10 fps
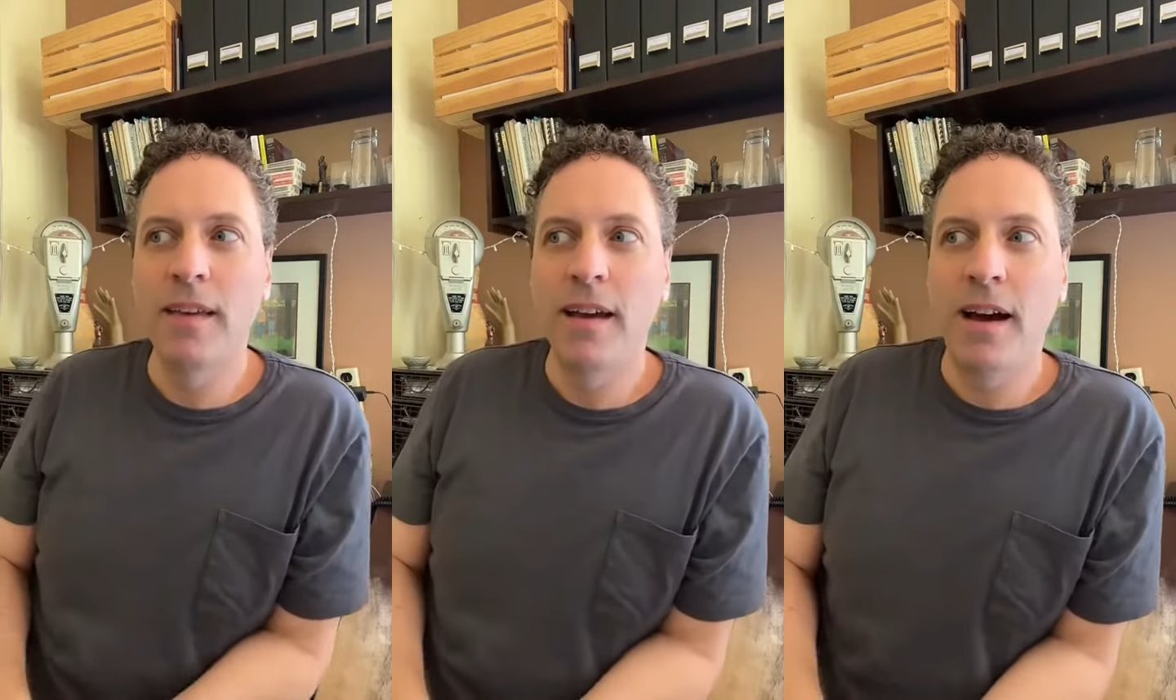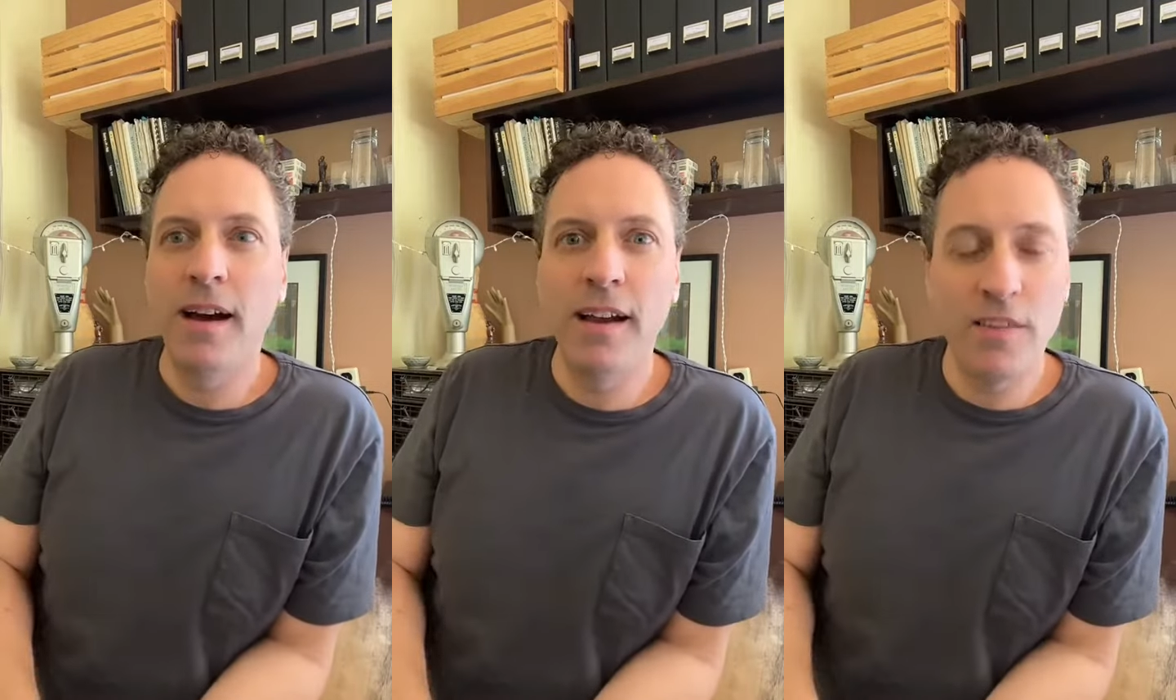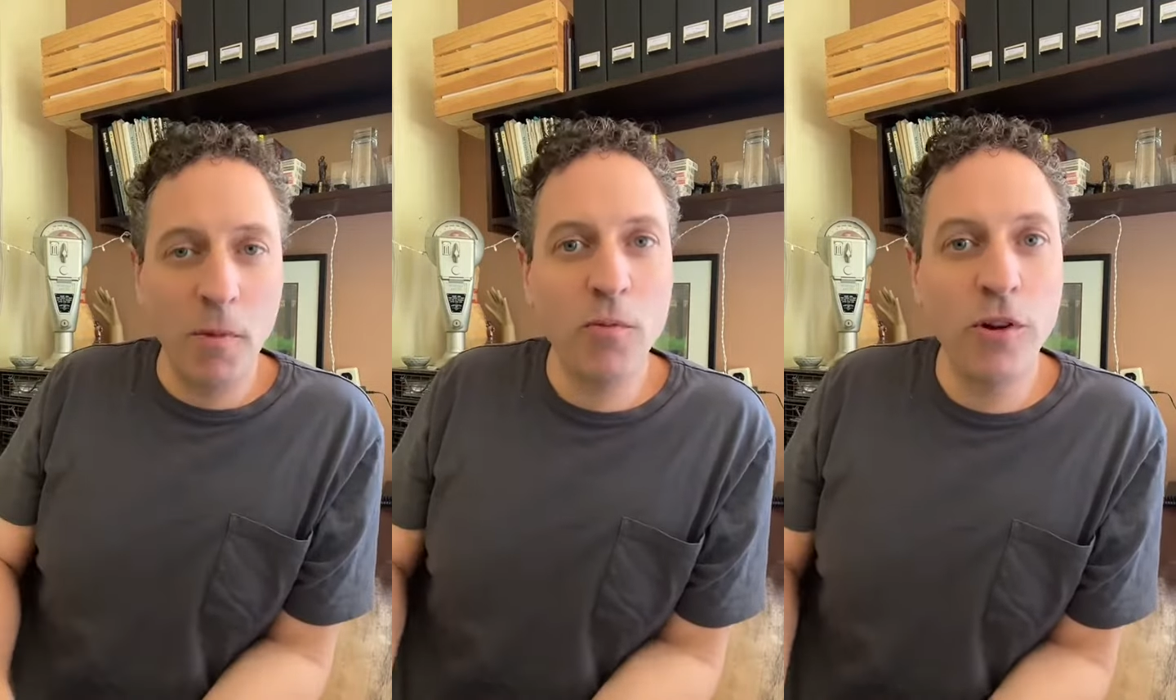uh, it's a
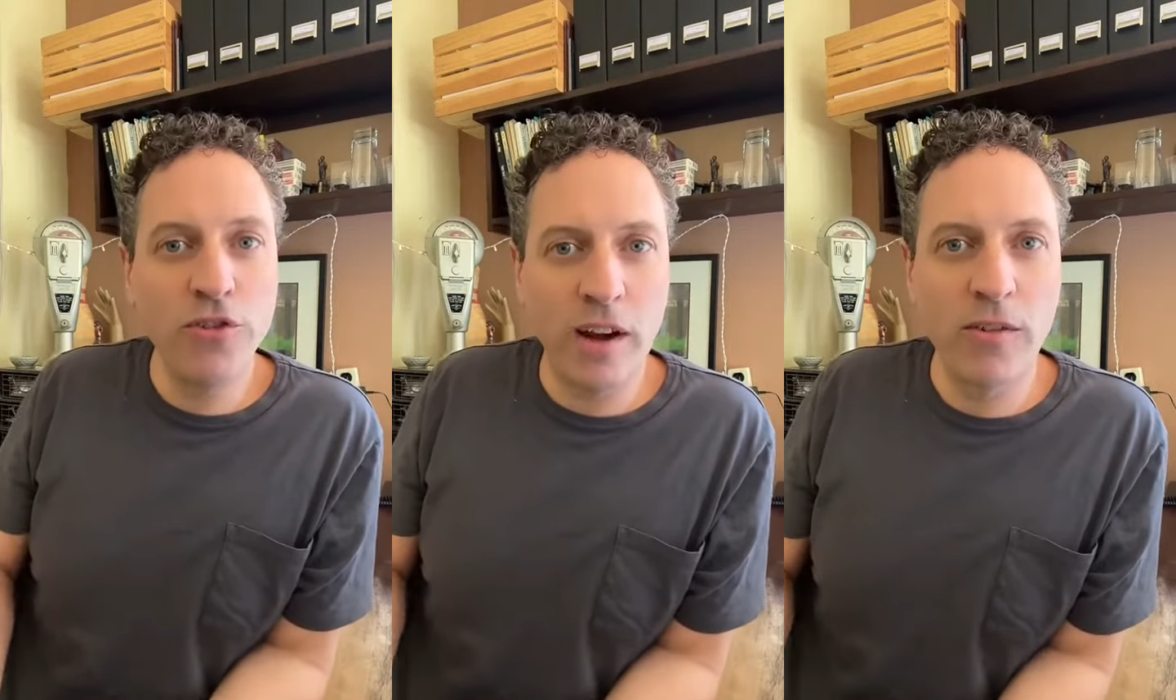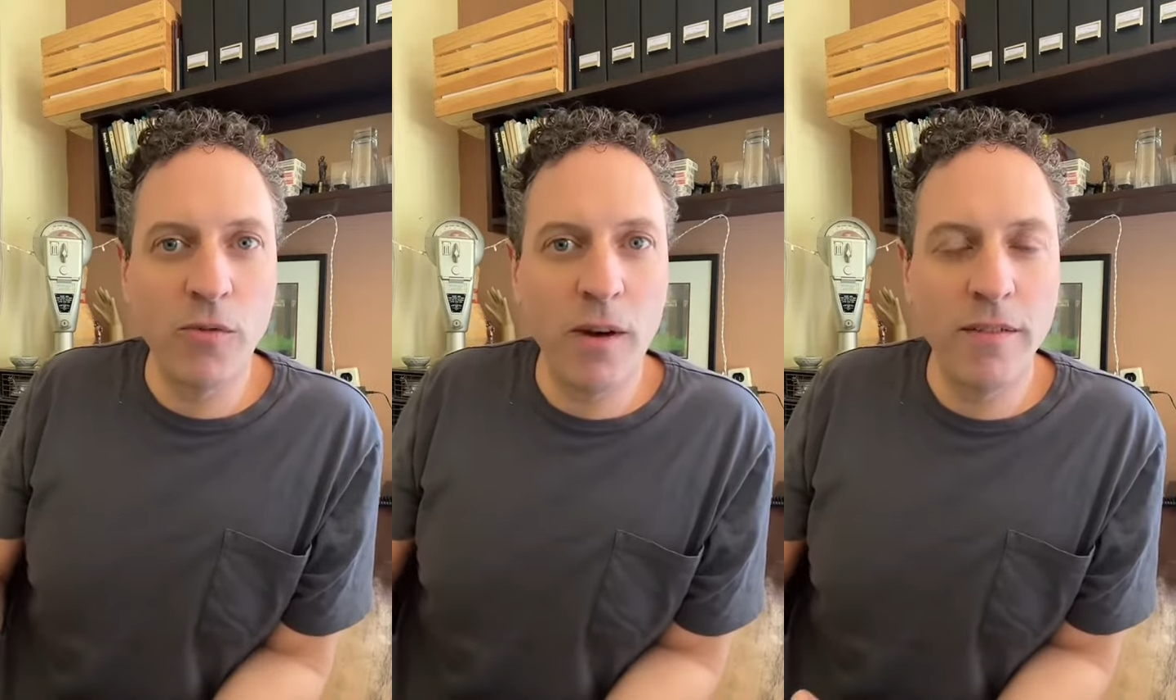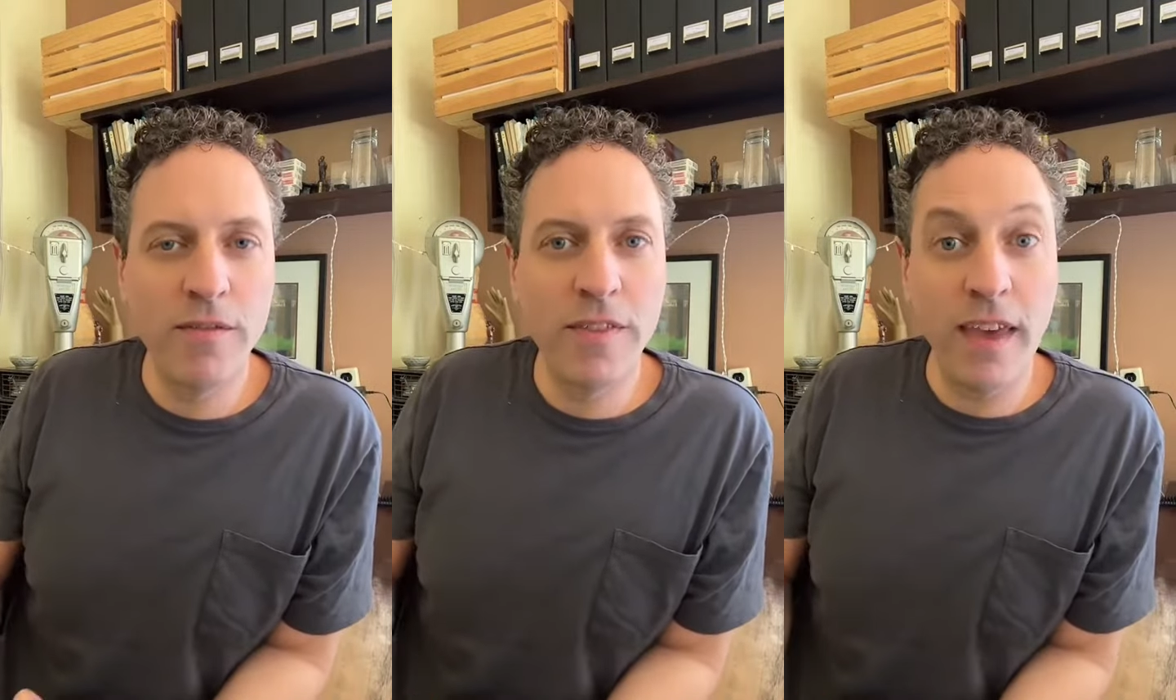much more generous way of
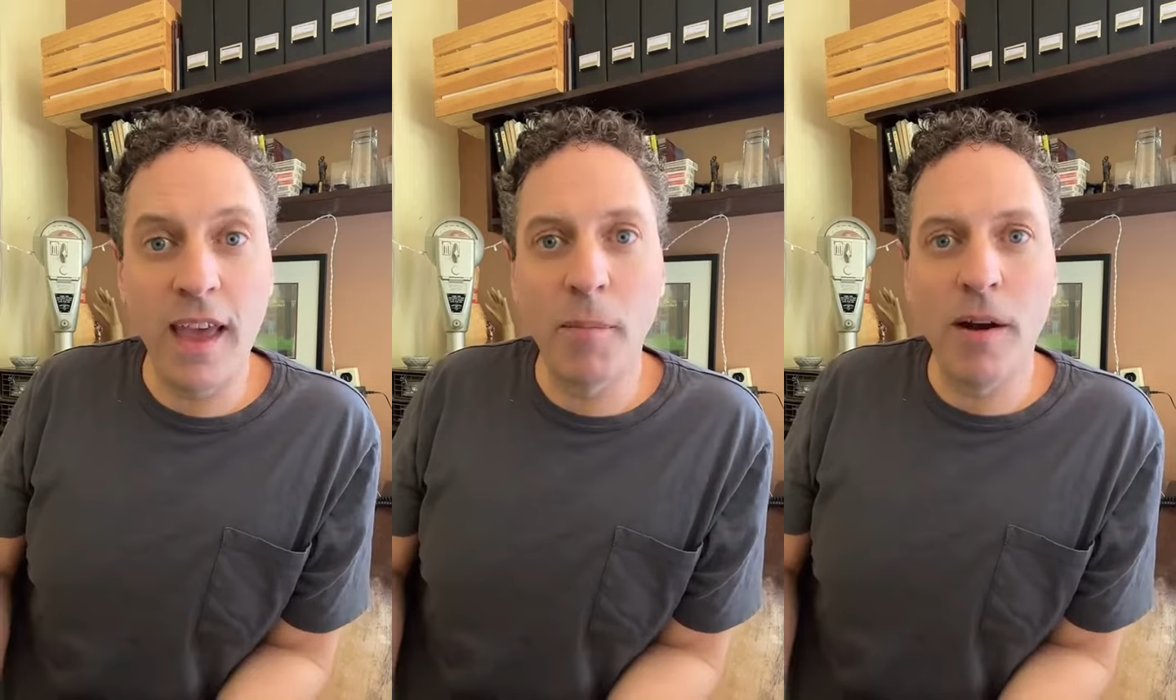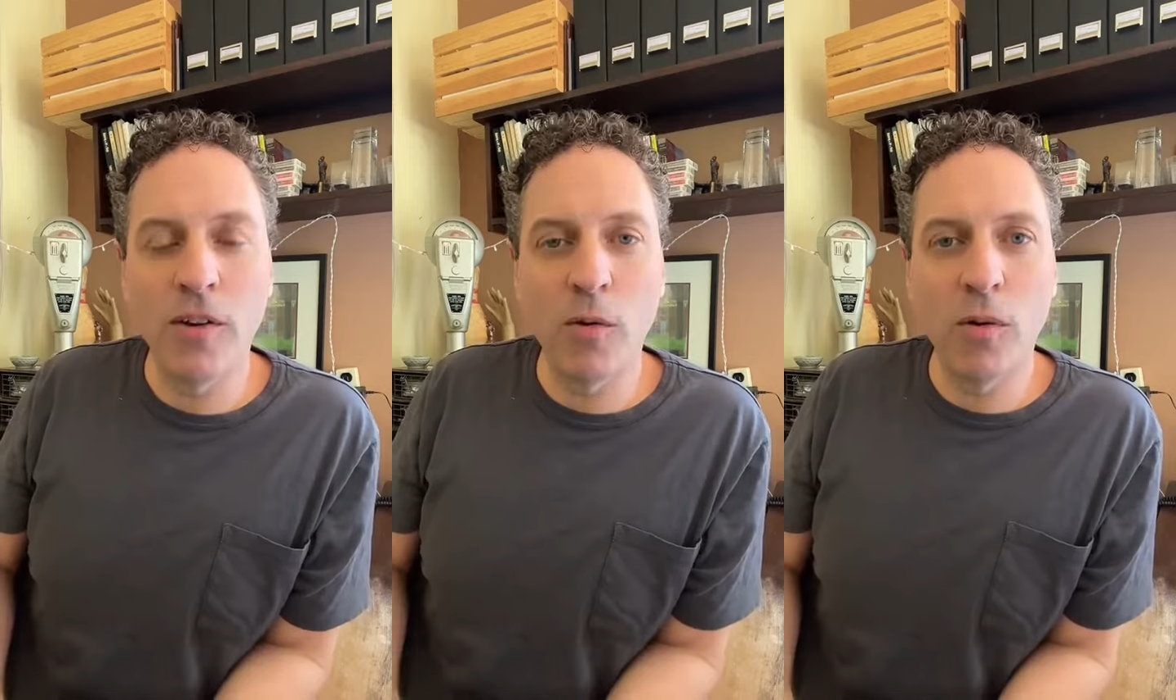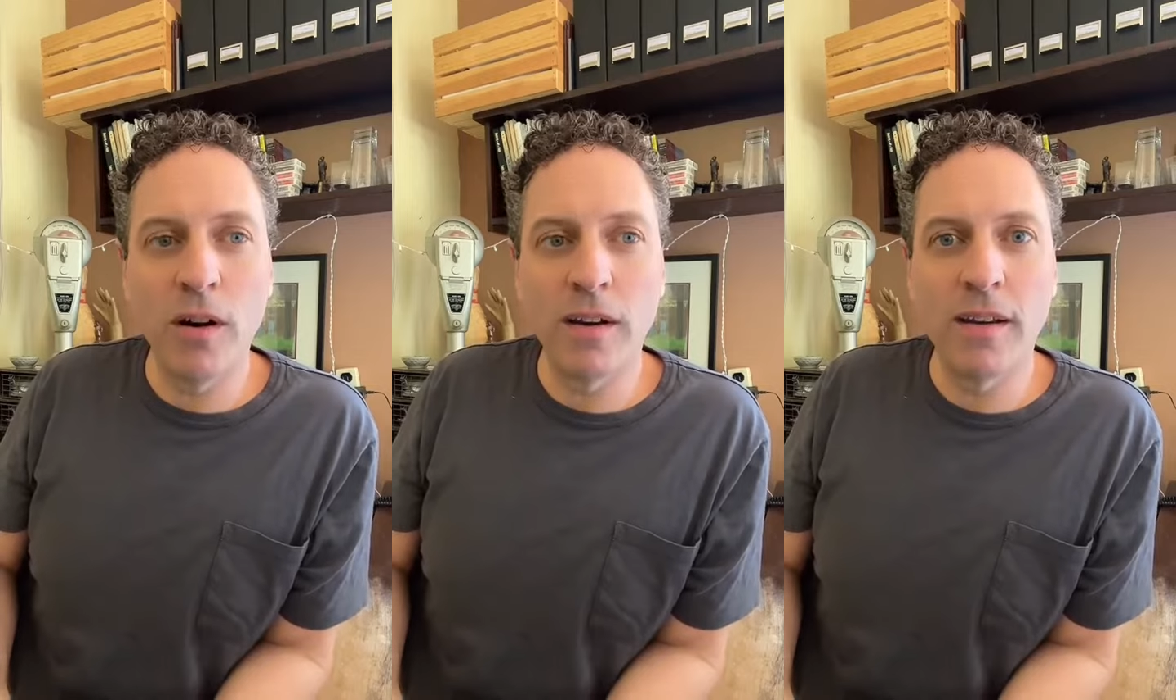thinking about your work